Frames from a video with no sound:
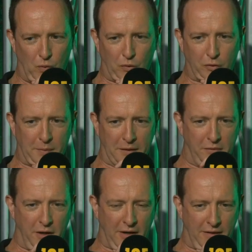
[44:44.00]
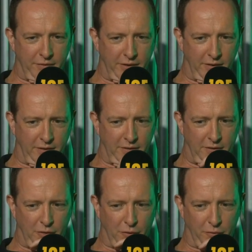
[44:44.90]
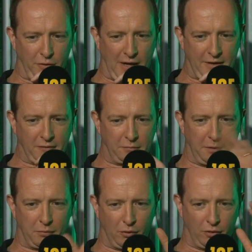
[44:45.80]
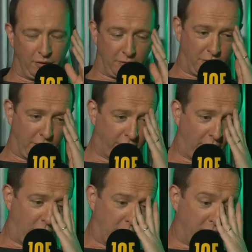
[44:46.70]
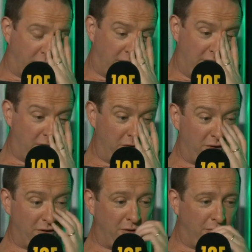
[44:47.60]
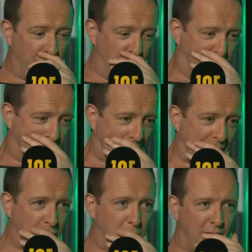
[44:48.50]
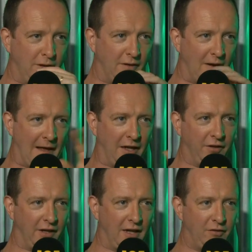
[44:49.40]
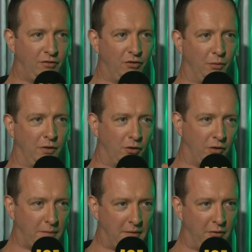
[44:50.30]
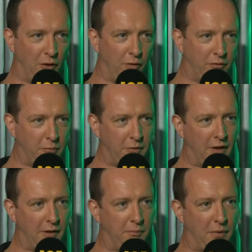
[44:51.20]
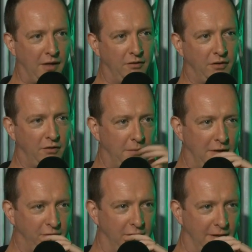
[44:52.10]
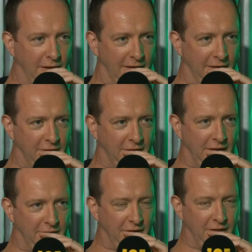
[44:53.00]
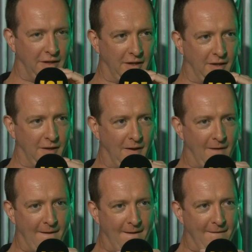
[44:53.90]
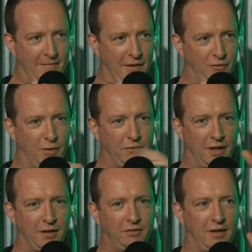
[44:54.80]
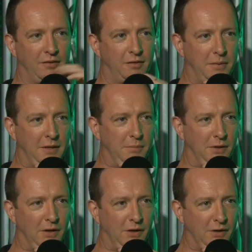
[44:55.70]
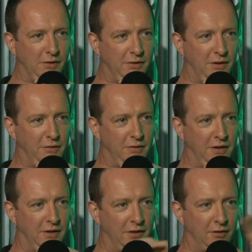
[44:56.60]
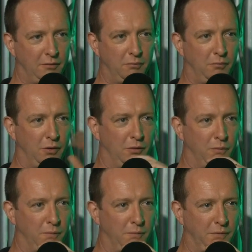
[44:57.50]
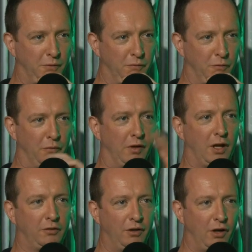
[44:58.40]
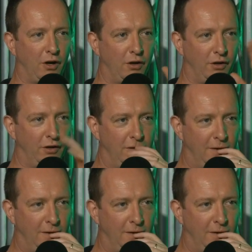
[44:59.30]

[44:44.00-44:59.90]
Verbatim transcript: you talked about not having you know you can't have people all in their first term. Do you think your youth has ever been held against you when you're you know something like Brexit especially like is it is it uh, like do you ever get a sense that people are kind of thinking you know you've, you've a lot to learn?